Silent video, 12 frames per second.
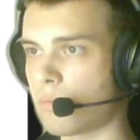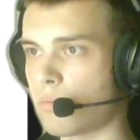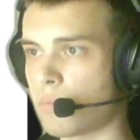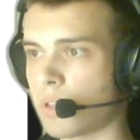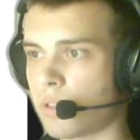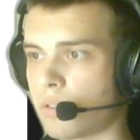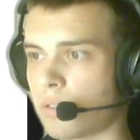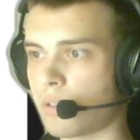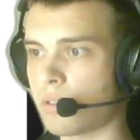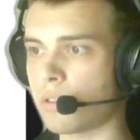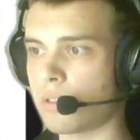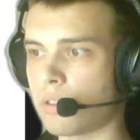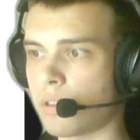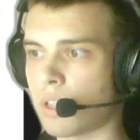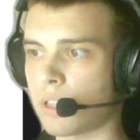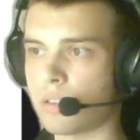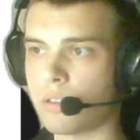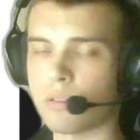basically I
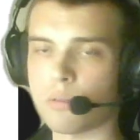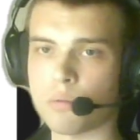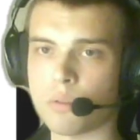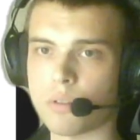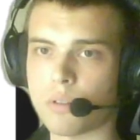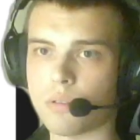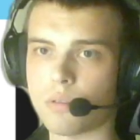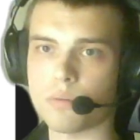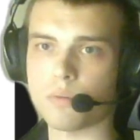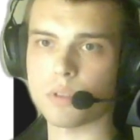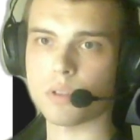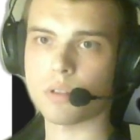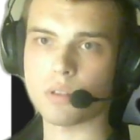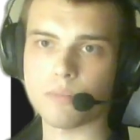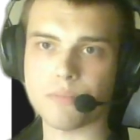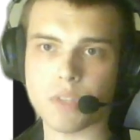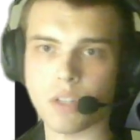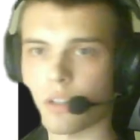didn't want.
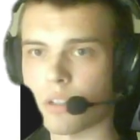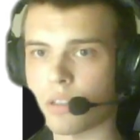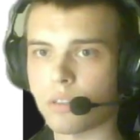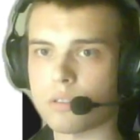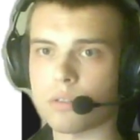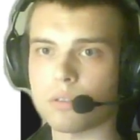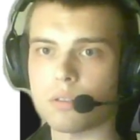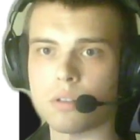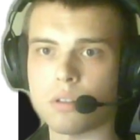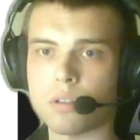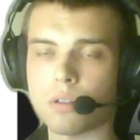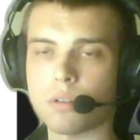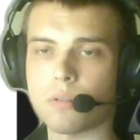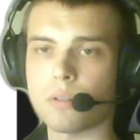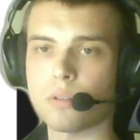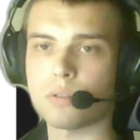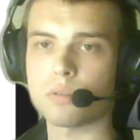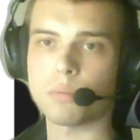Let's
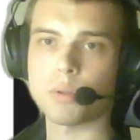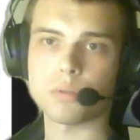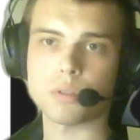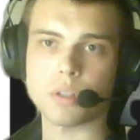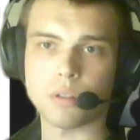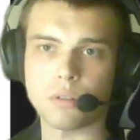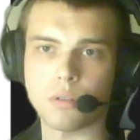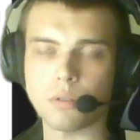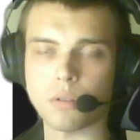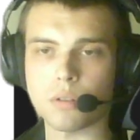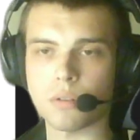suppose I don't